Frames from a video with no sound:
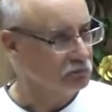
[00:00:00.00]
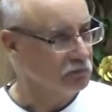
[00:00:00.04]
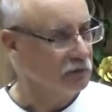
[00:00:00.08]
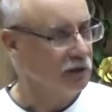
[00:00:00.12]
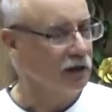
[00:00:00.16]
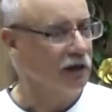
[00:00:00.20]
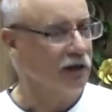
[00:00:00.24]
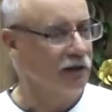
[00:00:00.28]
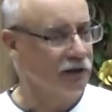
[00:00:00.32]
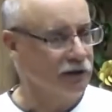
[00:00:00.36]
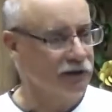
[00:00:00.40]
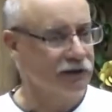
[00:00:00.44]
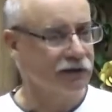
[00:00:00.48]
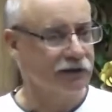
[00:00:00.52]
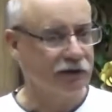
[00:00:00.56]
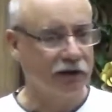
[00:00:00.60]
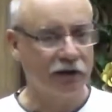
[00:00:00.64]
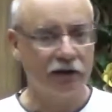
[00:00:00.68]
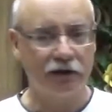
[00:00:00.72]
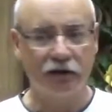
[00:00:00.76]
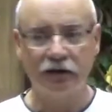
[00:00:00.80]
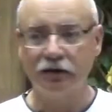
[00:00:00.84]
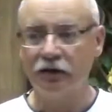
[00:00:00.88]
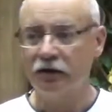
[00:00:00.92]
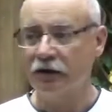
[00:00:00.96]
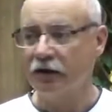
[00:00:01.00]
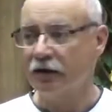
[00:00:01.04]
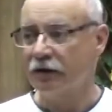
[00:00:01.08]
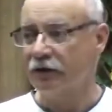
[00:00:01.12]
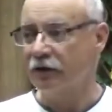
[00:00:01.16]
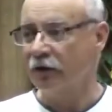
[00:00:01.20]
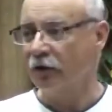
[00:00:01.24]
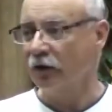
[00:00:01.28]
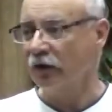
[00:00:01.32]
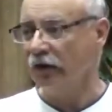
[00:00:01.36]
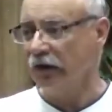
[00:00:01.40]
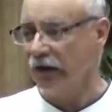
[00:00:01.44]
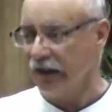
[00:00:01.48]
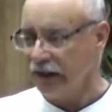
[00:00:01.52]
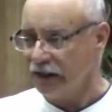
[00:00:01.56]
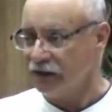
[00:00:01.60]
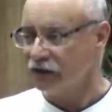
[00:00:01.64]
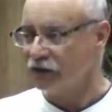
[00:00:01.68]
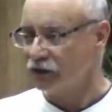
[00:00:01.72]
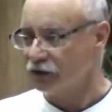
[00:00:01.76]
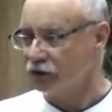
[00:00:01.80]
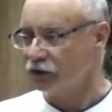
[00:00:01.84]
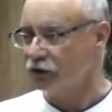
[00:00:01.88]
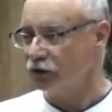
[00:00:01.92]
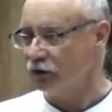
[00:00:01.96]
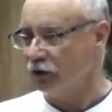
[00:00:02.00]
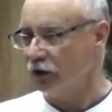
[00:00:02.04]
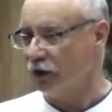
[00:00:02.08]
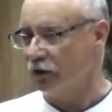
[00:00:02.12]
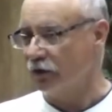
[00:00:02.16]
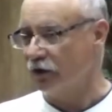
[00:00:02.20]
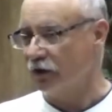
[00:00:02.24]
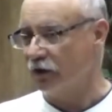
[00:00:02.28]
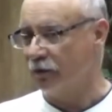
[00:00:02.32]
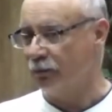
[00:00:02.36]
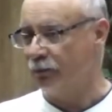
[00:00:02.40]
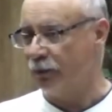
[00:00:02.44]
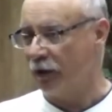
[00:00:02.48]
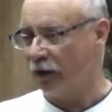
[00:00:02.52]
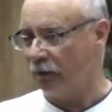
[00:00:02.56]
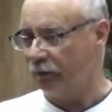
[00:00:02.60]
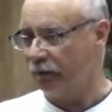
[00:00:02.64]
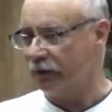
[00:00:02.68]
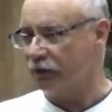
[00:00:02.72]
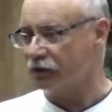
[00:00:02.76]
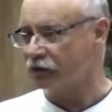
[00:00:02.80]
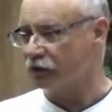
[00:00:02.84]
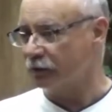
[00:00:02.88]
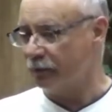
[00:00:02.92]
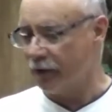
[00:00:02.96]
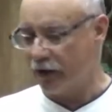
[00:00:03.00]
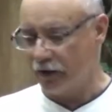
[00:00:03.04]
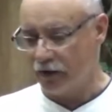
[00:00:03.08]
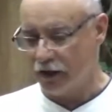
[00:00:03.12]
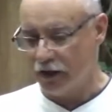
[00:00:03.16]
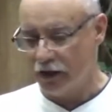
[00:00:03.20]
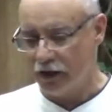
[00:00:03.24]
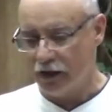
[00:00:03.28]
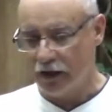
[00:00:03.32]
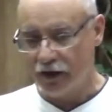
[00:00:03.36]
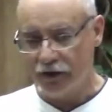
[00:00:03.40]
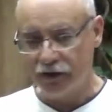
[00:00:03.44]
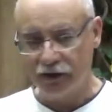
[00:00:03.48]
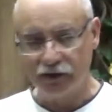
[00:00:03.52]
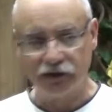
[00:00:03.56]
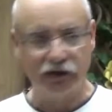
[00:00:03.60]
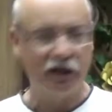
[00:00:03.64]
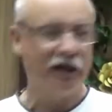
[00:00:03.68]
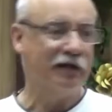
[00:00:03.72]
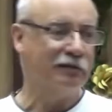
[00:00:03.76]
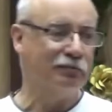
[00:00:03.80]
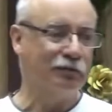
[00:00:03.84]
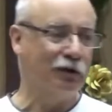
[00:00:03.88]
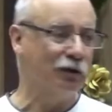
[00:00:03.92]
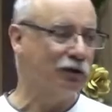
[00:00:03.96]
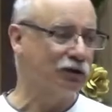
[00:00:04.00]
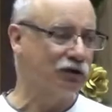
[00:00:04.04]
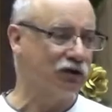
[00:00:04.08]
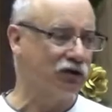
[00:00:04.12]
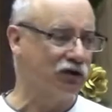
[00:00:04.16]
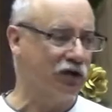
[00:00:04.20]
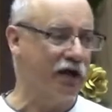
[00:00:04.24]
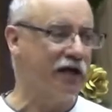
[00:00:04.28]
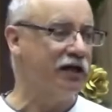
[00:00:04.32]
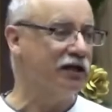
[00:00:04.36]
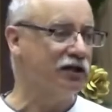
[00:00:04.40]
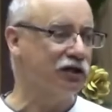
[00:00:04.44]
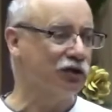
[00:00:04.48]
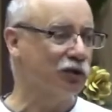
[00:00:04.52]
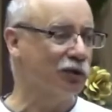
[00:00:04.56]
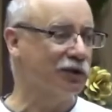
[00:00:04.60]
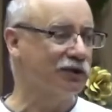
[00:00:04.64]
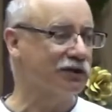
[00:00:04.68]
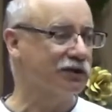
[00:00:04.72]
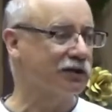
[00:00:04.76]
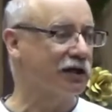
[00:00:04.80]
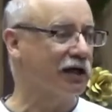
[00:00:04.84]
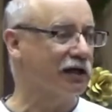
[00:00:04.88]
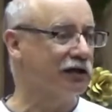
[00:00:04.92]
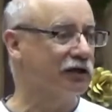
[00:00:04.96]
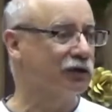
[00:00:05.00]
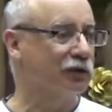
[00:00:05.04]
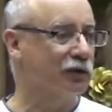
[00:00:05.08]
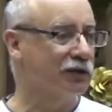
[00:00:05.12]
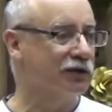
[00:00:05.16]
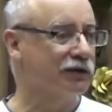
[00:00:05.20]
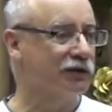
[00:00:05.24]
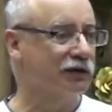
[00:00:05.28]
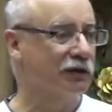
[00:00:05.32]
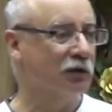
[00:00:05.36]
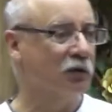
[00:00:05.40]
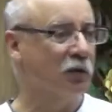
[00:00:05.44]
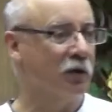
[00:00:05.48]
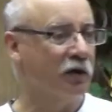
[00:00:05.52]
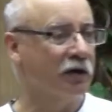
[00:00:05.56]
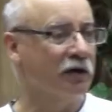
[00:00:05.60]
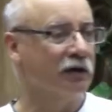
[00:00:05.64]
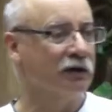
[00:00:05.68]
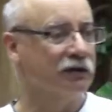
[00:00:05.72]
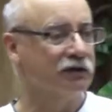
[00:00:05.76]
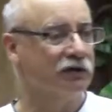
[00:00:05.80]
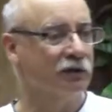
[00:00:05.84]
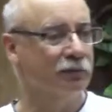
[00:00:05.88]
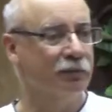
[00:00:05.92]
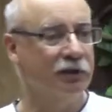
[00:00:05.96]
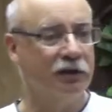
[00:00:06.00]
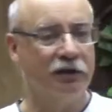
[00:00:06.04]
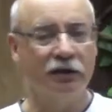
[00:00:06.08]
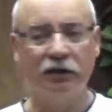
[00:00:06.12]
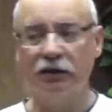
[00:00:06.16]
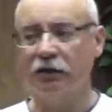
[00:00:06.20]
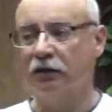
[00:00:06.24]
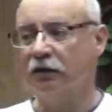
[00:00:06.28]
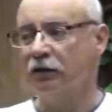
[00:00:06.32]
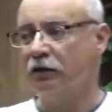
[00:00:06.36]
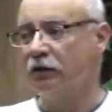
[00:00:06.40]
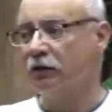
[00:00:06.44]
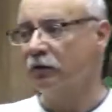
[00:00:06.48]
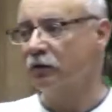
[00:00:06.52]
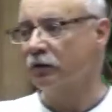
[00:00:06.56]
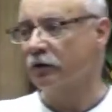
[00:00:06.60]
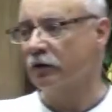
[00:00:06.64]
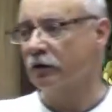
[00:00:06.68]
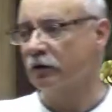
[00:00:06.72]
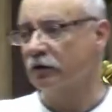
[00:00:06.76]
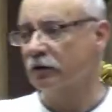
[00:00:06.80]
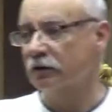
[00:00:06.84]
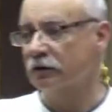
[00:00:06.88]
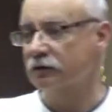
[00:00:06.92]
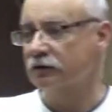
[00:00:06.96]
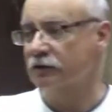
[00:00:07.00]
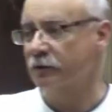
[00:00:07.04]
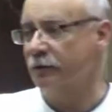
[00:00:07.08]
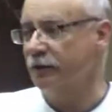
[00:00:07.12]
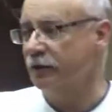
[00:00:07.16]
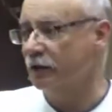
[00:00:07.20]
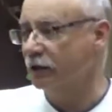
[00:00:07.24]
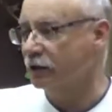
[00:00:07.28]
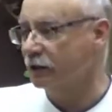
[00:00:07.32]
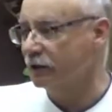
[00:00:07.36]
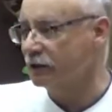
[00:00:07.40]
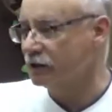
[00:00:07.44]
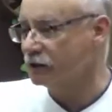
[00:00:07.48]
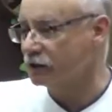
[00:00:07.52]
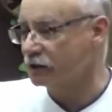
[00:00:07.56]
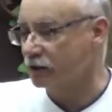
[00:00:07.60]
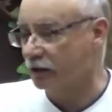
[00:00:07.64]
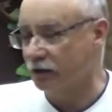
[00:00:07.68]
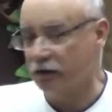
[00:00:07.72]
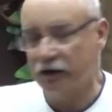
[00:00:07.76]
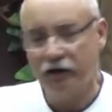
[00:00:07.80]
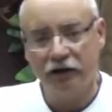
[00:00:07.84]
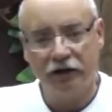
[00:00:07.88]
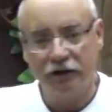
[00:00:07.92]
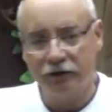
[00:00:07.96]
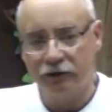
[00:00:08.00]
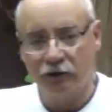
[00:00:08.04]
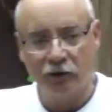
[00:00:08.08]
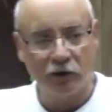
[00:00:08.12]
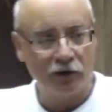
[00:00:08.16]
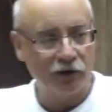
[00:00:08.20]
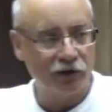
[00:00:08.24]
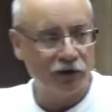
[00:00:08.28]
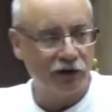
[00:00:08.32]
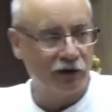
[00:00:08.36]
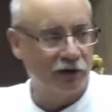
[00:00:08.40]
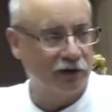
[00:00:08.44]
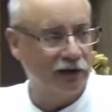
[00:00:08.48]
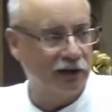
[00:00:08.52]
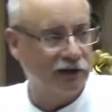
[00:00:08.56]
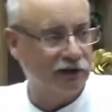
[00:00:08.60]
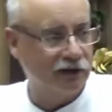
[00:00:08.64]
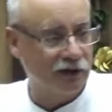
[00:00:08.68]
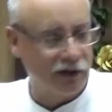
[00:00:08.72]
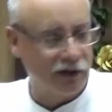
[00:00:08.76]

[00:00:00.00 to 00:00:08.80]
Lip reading: Now, there are lists, you know, that are published about the 10 most dangerous countries in the world to be a Christian. North Korea is